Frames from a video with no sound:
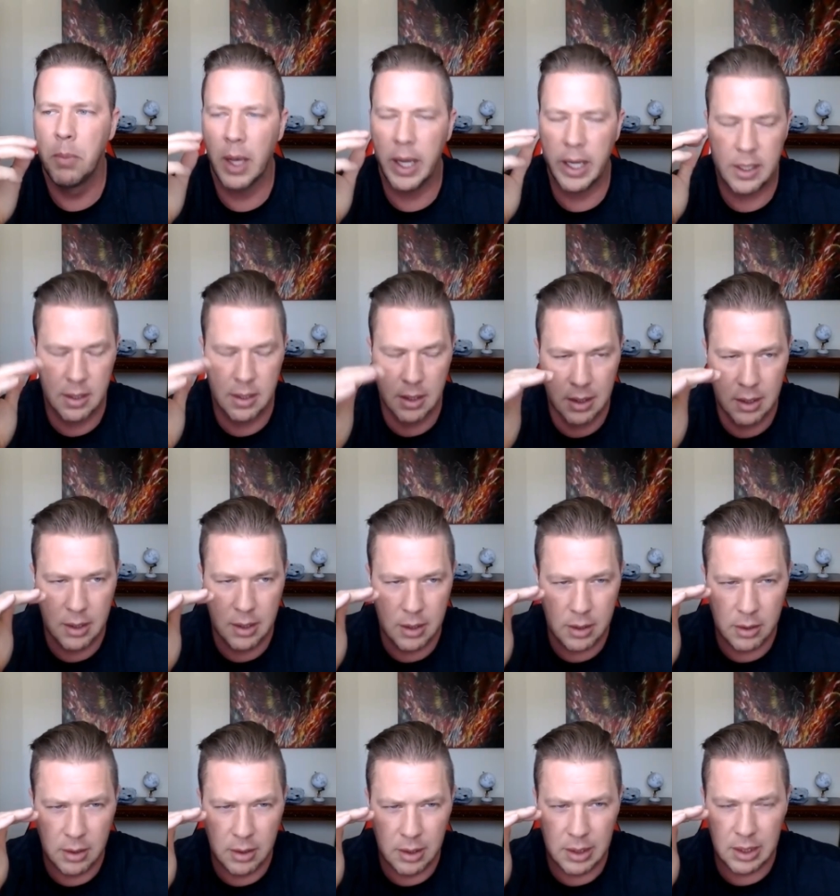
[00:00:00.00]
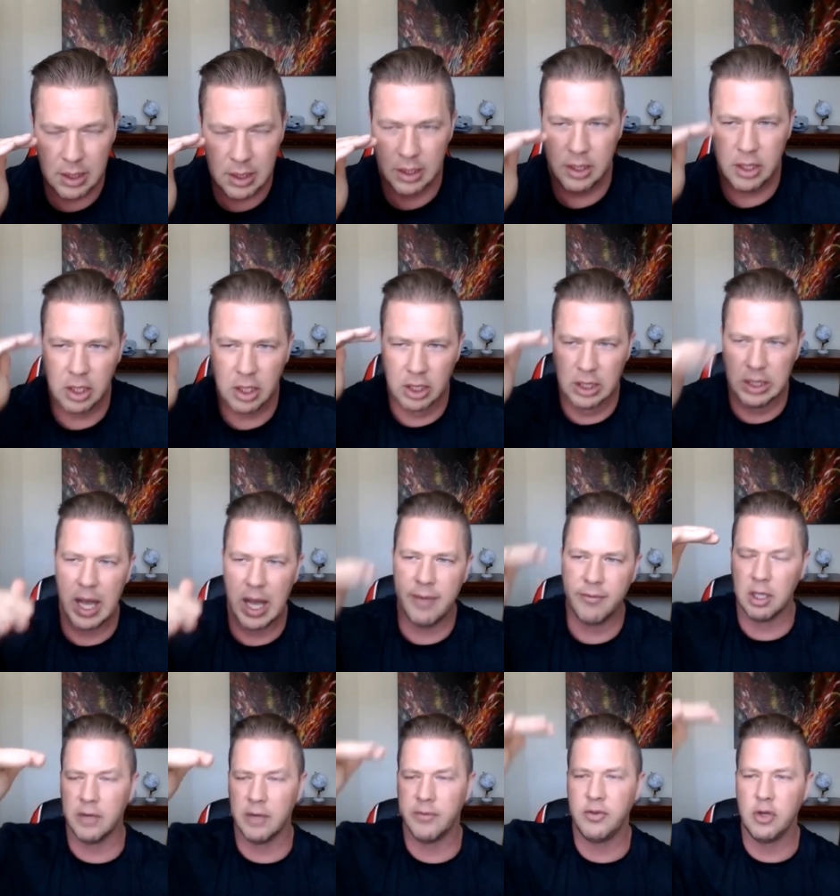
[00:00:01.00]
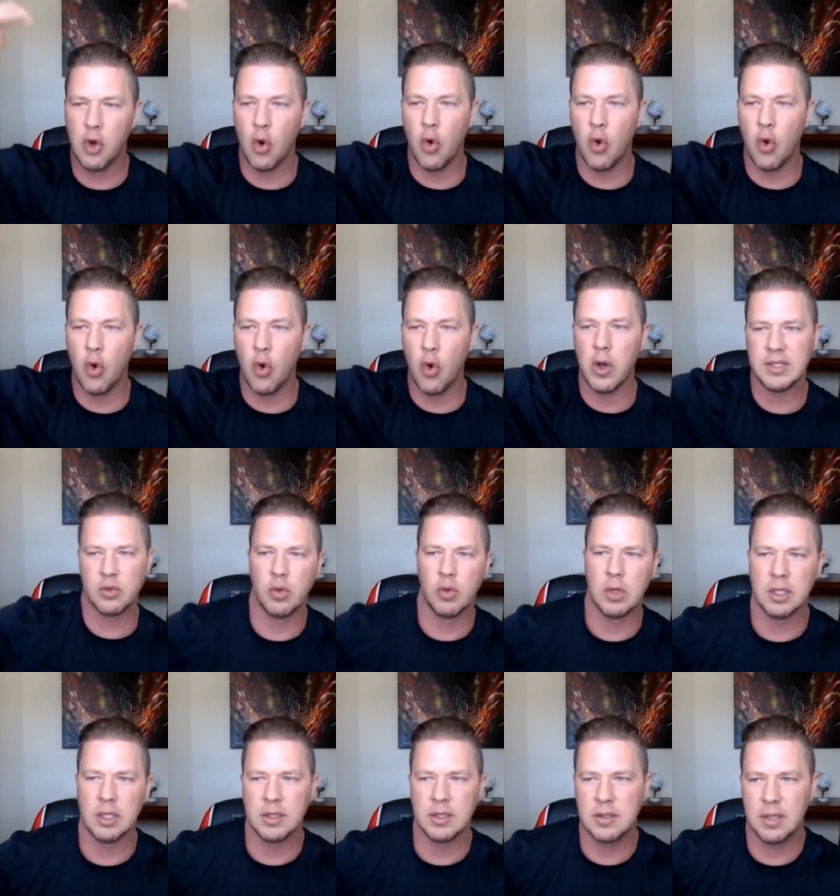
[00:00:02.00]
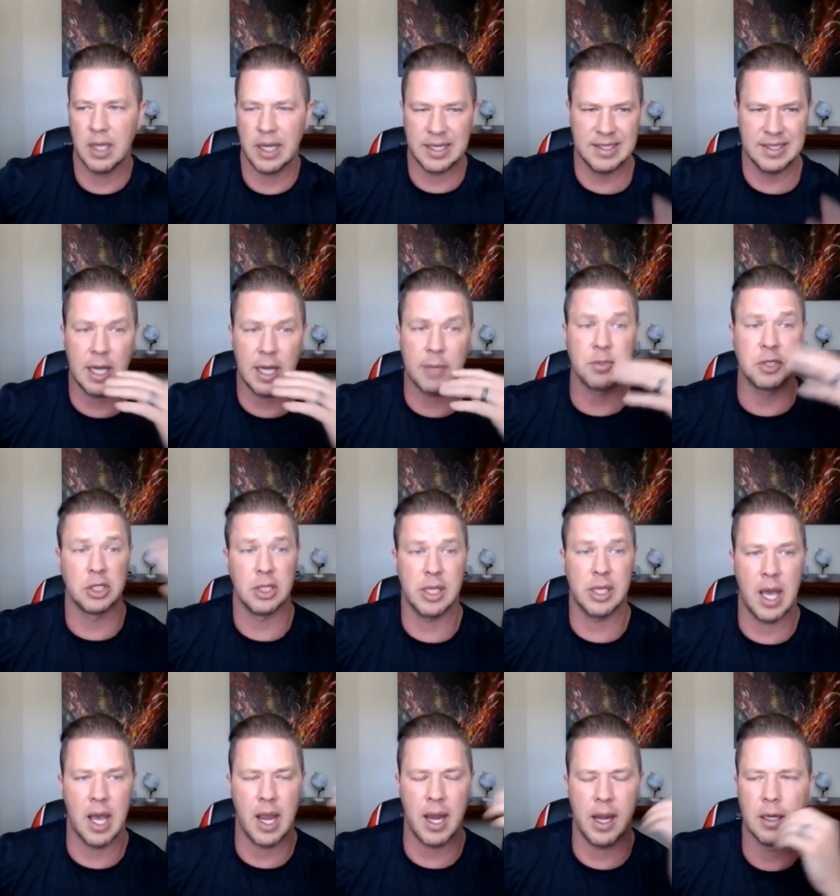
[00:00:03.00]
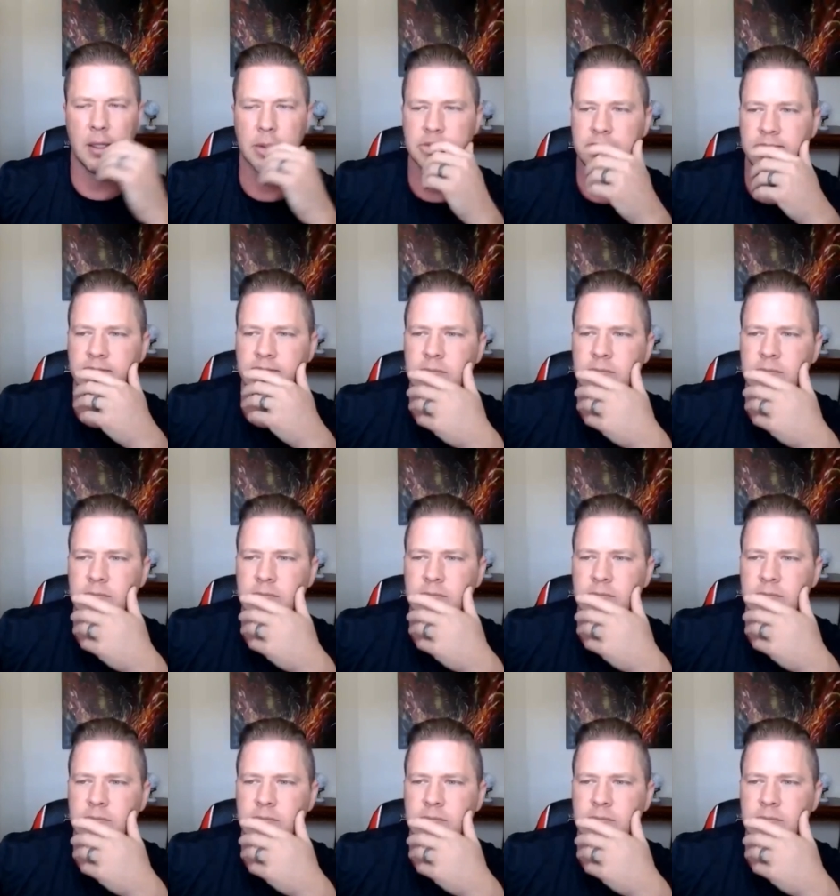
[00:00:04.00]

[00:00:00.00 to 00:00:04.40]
but the level of noise was exceptionally higher.